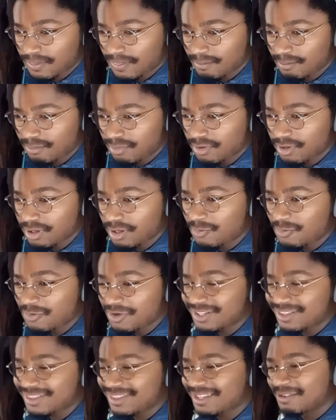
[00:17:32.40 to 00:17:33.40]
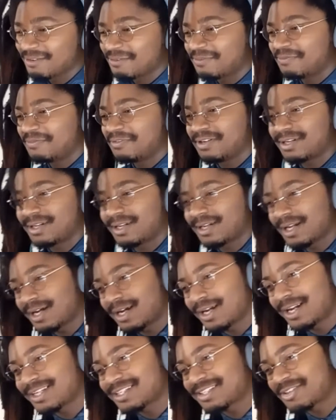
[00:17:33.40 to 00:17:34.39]
Boy, what the fuck?
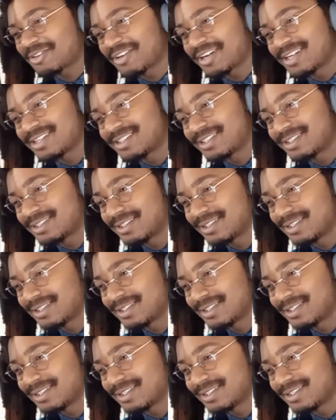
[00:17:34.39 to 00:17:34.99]
Nah, that's crazy.